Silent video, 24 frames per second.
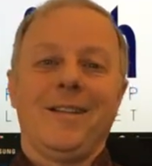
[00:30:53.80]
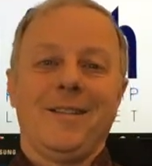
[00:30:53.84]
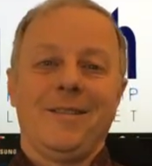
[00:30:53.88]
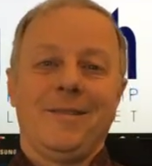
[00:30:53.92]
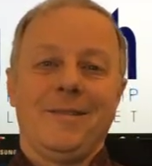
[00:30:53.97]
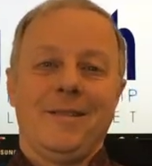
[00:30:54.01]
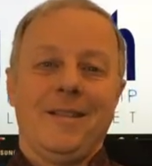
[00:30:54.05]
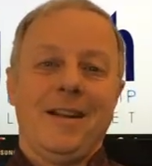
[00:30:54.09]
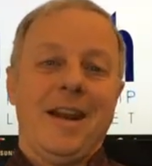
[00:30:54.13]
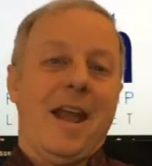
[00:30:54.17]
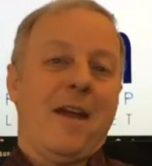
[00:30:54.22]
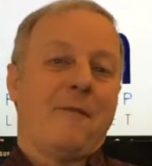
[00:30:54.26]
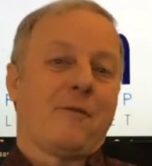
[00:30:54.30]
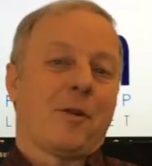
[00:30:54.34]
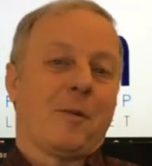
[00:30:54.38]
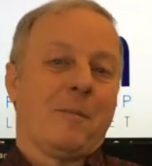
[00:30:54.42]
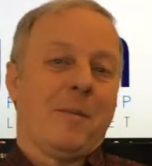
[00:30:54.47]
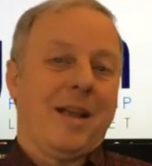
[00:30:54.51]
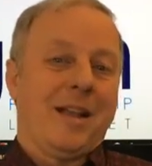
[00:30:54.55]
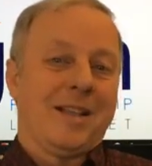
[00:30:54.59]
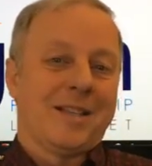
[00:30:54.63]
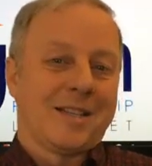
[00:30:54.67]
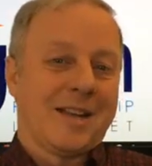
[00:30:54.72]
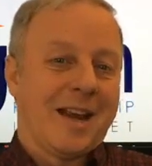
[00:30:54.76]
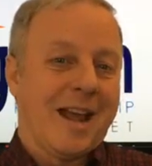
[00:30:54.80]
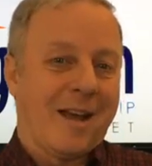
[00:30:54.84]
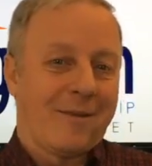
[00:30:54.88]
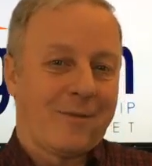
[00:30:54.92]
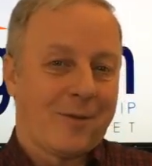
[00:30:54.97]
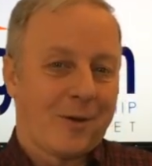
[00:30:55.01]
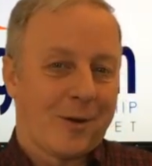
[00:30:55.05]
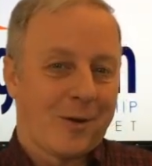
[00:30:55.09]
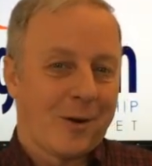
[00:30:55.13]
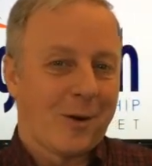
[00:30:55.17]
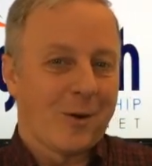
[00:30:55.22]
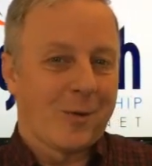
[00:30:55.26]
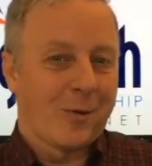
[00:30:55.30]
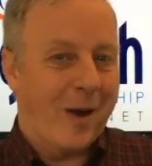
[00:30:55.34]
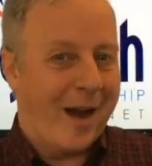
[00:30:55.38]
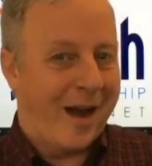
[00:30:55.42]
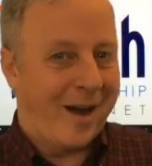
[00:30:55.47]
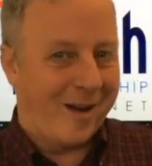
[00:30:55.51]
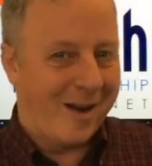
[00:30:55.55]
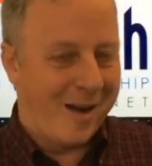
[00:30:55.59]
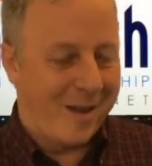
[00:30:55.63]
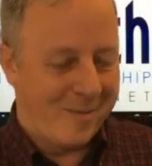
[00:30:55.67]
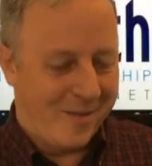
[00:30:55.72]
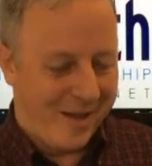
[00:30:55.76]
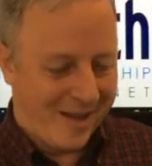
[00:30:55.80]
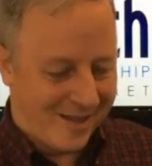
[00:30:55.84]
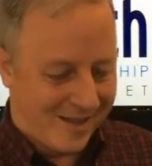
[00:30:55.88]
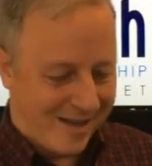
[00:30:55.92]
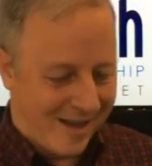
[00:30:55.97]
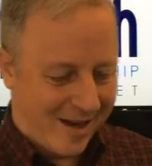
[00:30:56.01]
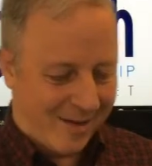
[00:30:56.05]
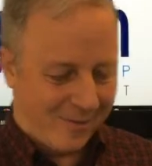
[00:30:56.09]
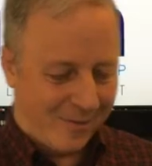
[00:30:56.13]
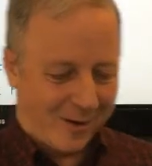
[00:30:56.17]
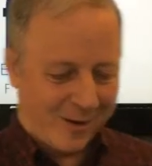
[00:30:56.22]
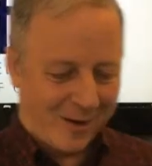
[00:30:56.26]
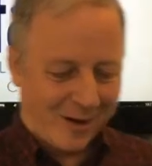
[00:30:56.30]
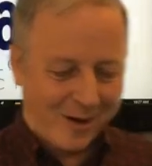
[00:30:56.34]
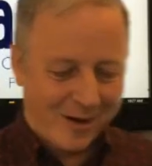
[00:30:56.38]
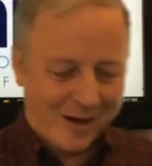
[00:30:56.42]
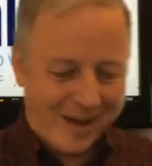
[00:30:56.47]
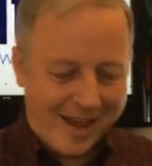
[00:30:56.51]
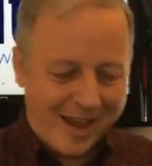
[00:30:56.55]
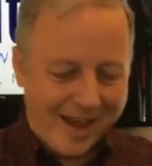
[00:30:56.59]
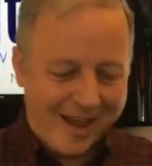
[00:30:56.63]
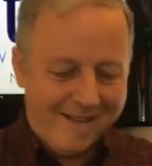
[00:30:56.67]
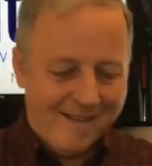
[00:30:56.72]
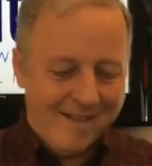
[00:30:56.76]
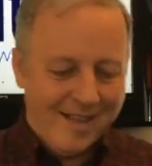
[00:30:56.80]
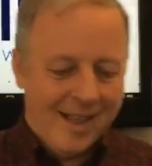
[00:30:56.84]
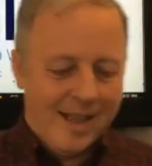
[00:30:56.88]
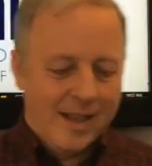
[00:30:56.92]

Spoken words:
never means never, or rarely means never, okay?